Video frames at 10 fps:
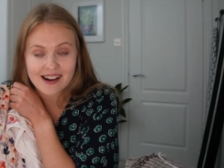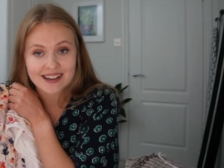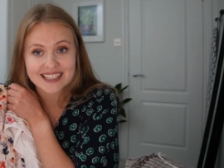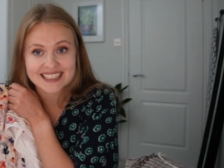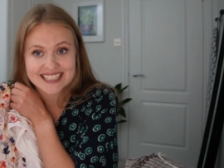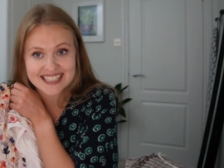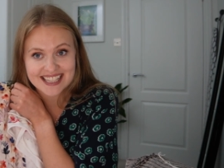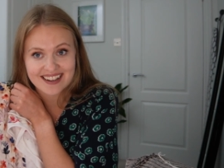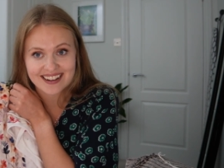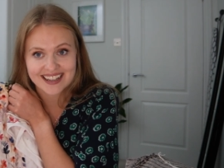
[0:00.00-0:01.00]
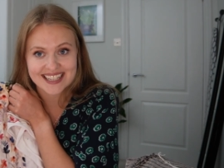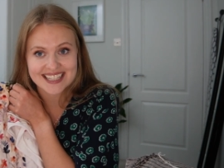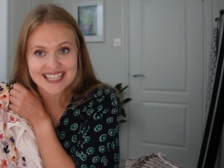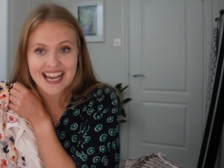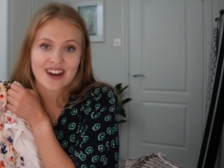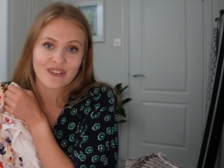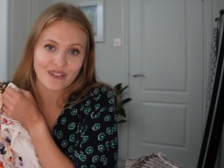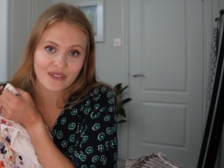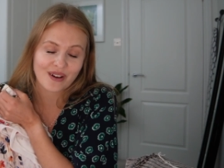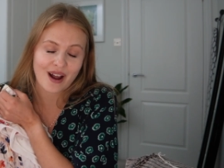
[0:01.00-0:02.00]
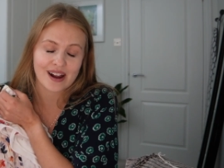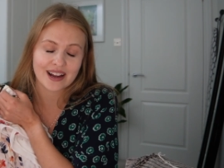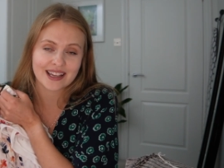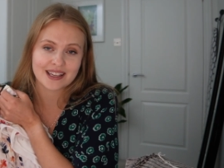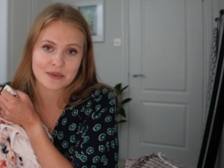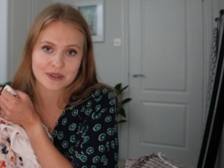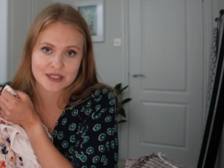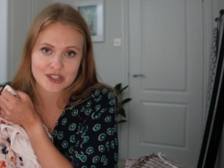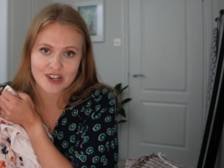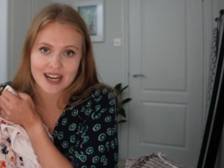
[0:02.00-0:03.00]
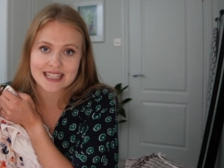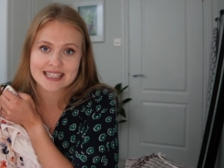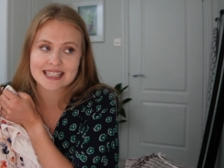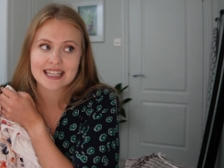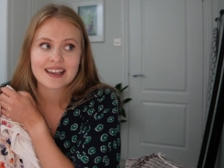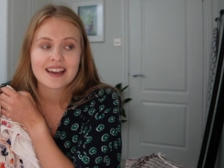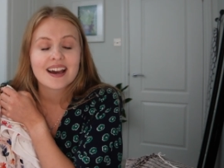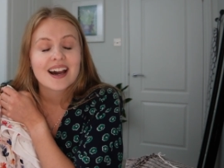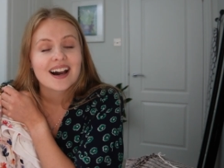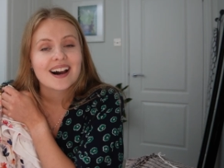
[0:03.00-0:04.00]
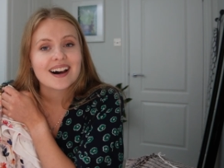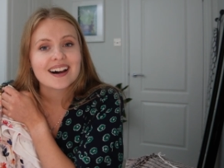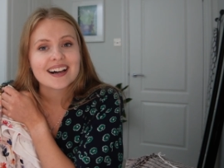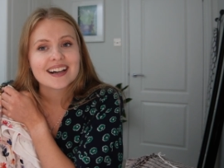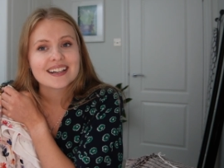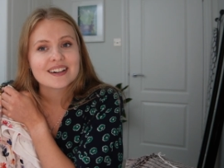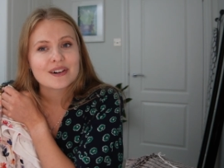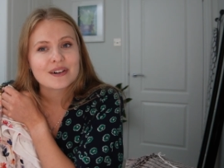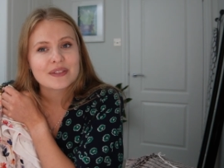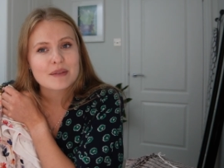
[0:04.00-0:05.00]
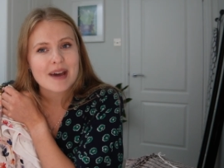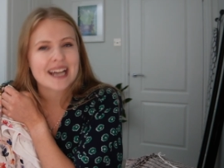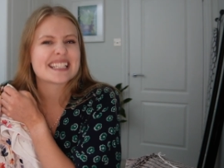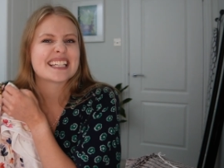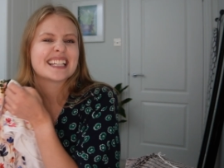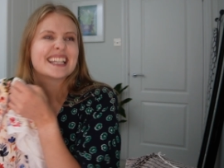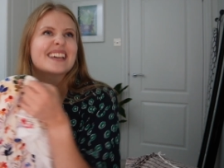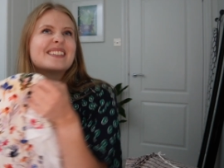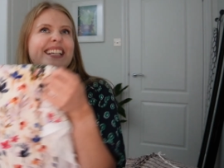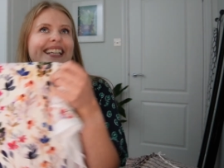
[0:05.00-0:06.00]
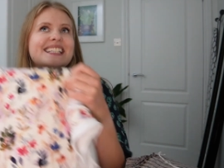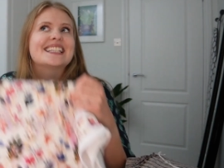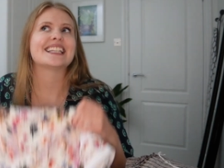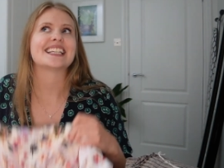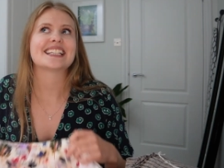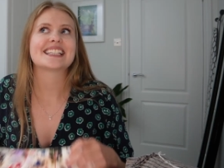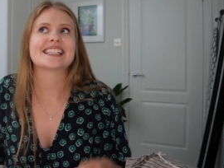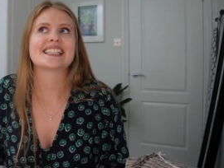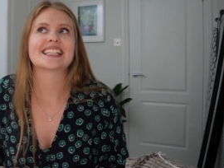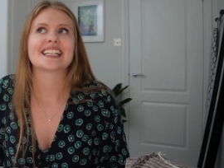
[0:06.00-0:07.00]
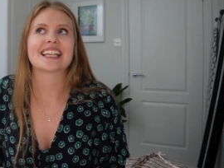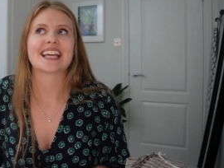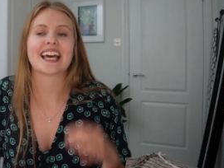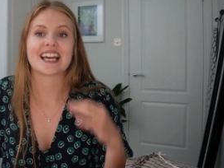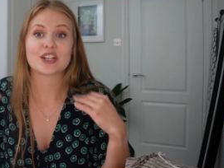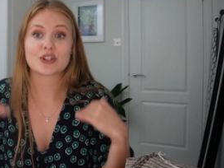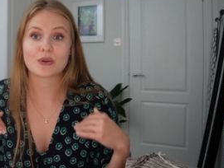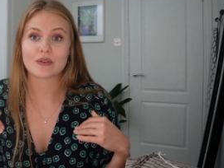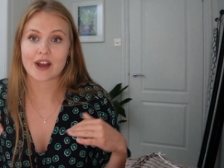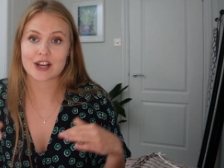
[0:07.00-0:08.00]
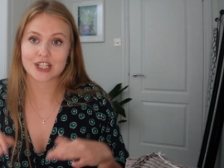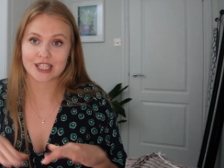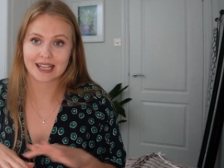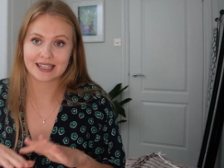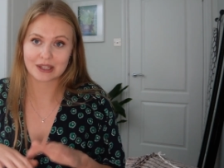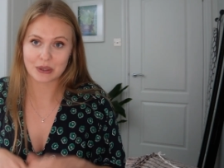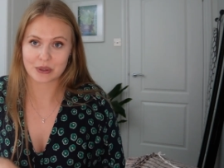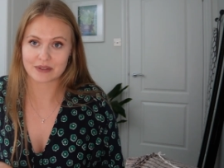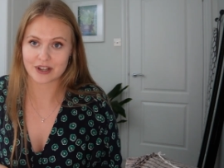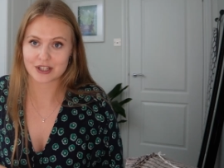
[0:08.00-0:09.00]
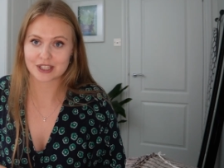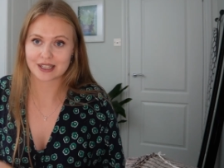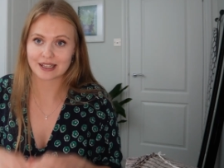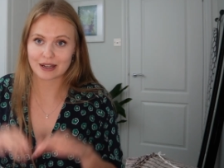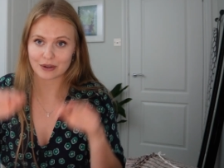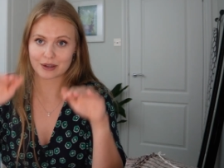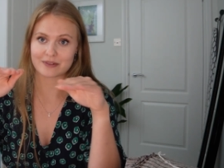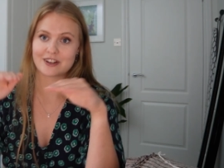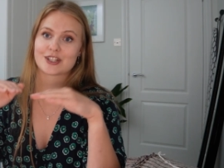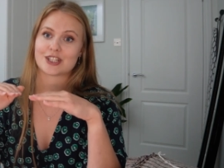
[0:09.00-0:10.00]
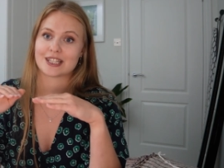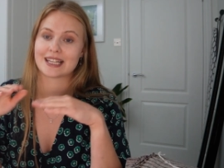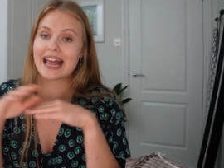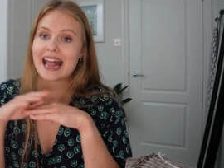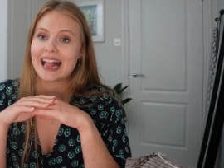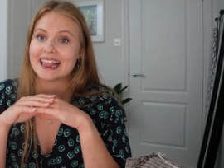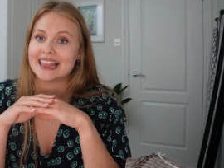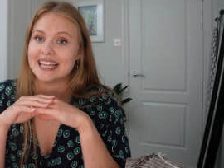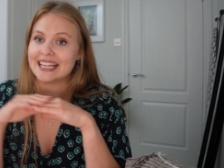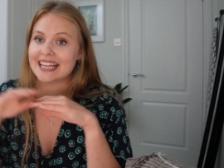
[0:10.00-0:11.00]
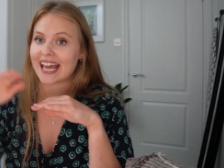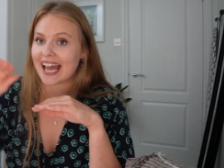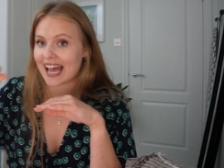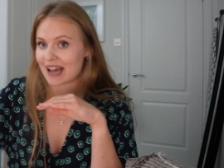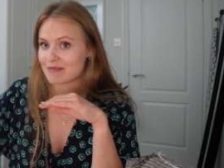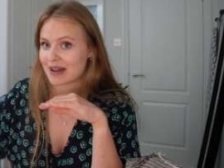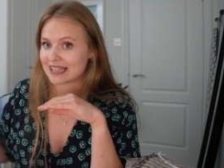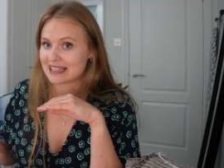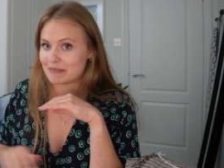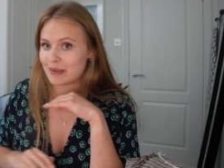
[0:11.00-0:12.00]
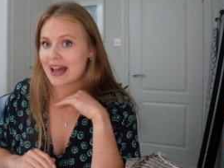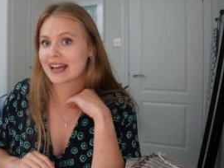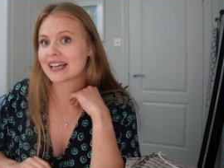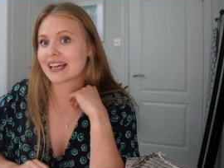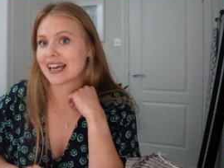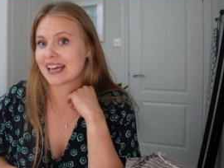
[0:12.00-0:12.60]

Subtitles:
can decide how long I want to dress. On the pattern there is this short version and a longer version, and the longer version, the hem at the back